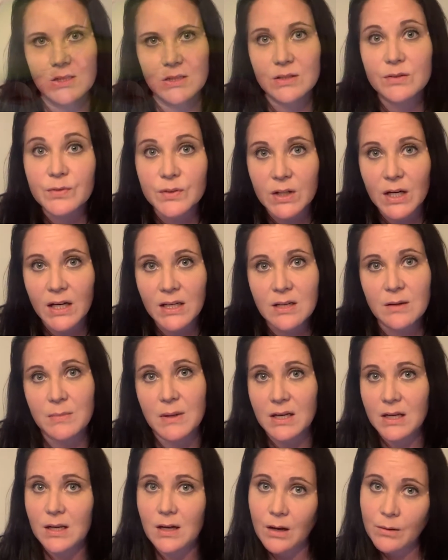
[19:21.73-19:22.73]
this for
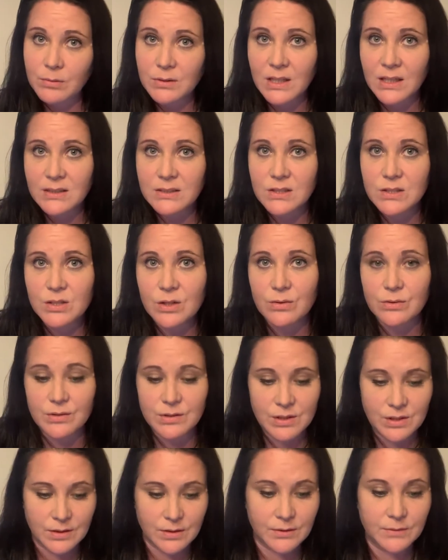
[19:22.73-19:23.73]
anybody. I would like to show it
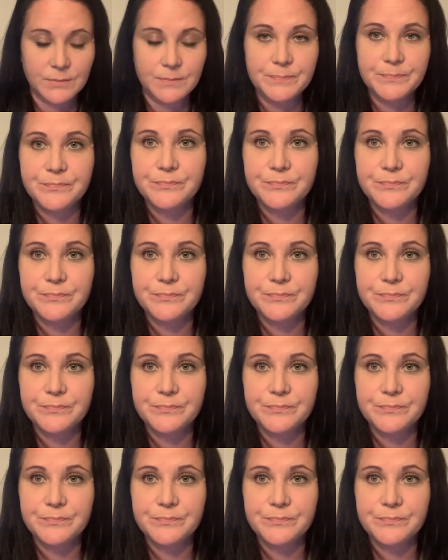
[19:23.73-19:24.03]
to you.